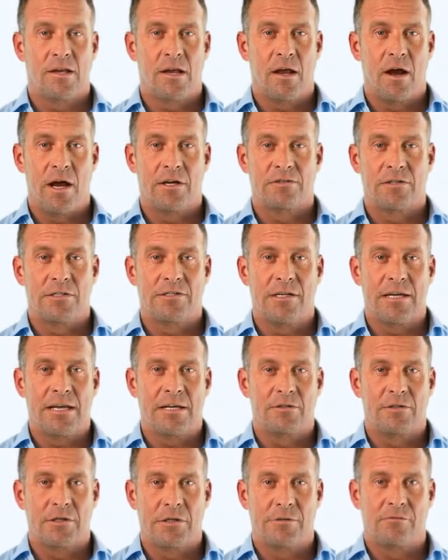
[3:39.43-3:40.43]
ICT
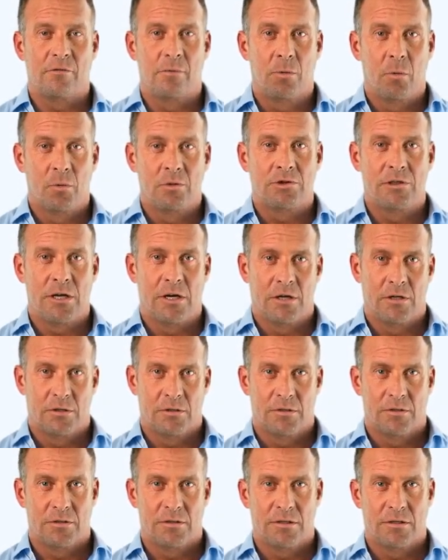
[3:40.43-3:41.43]
incident reporting.
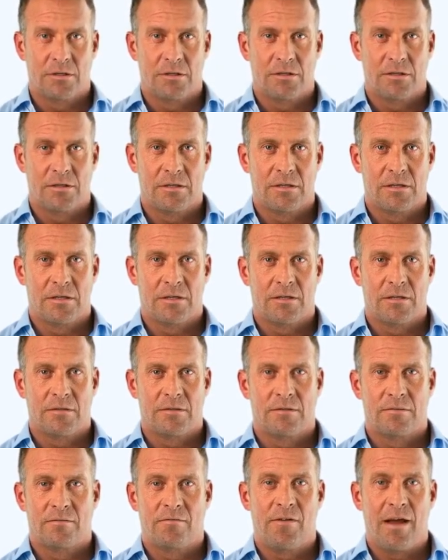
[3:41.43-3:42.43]

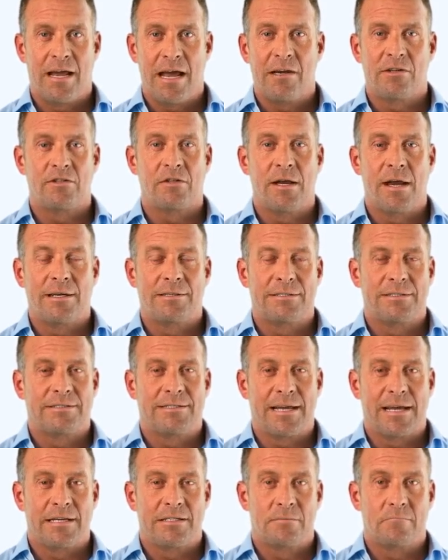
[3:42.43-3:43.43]
Financial
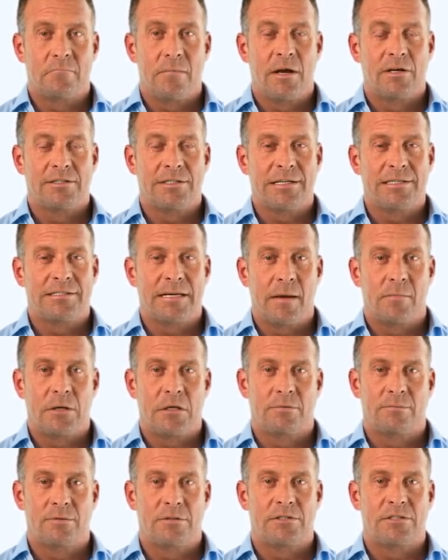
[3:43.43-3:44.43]
entities must
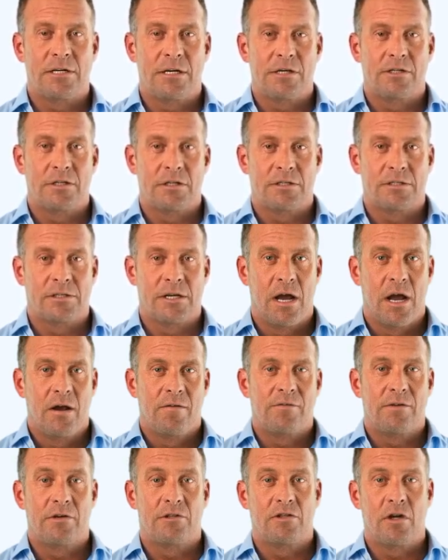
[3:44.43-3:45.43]
establish procedures
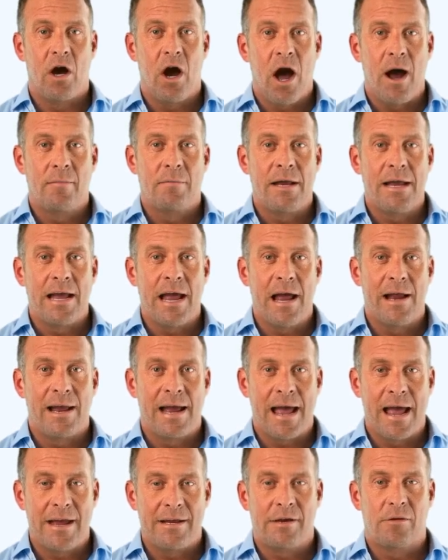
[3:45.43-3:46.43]
for the timely and
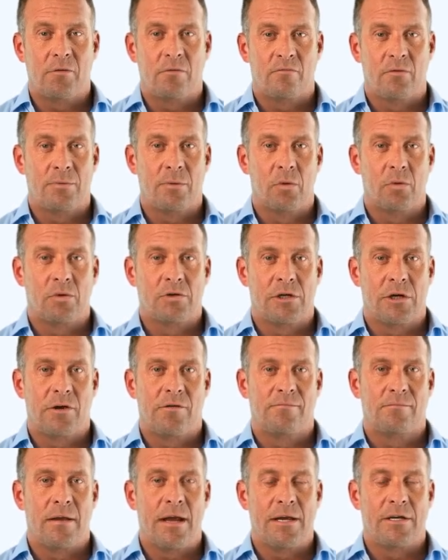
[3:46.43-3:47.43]
accurate reporting
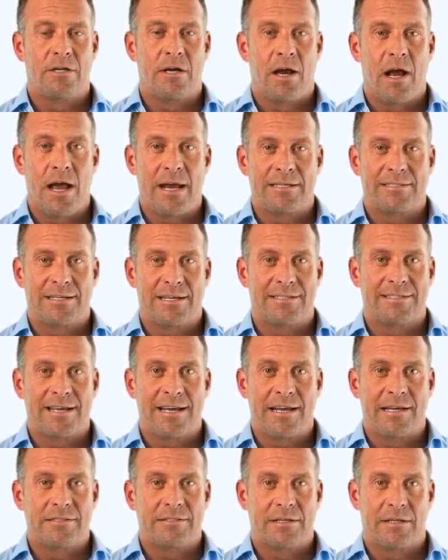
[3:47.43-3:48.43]
of major
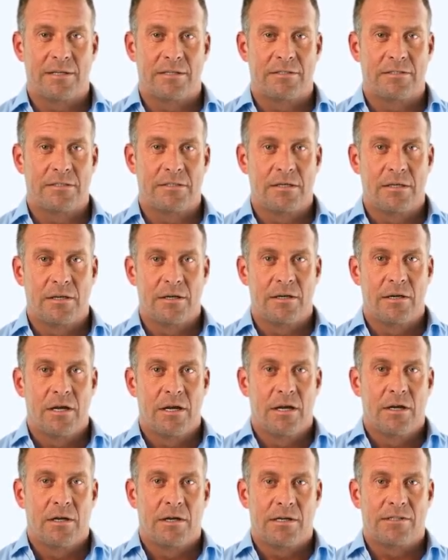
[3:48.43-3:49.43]
ICT incidents.
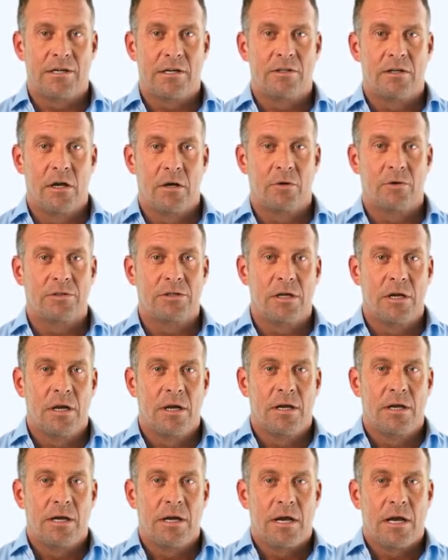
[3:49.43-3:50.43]
This includes
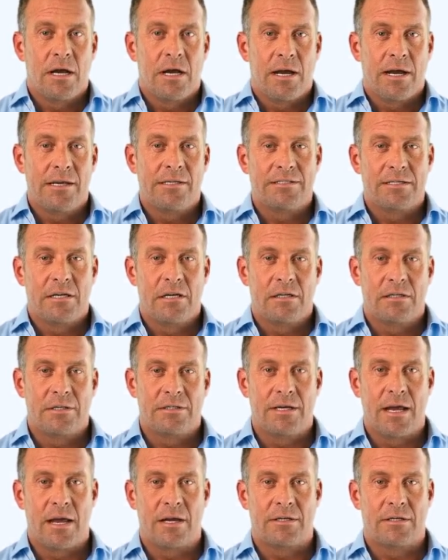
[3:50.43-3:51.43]
incident
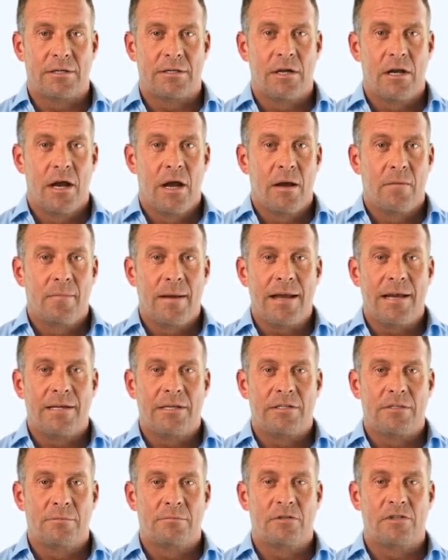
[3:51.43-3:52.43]
detection,
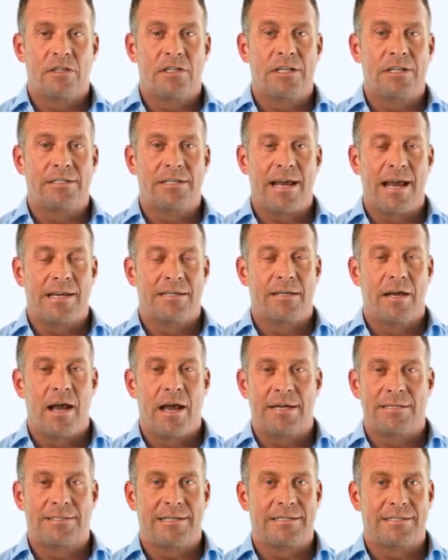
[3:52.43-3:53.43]
mechanisms to detect
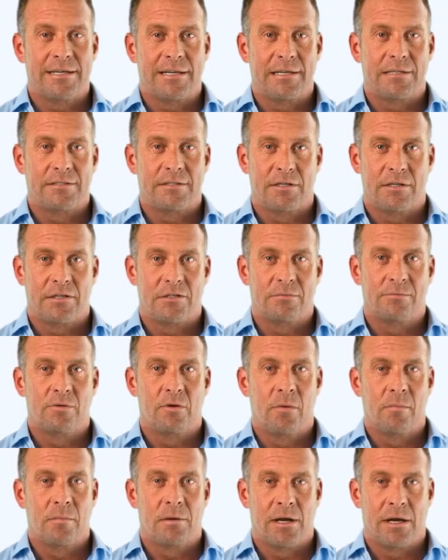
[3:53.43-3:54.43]
ICT incidents
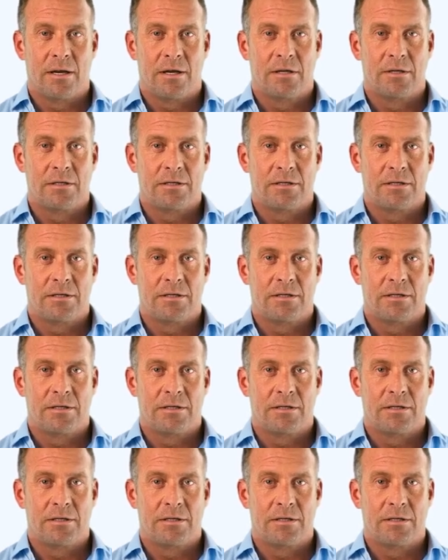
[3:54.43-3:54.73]
promptly.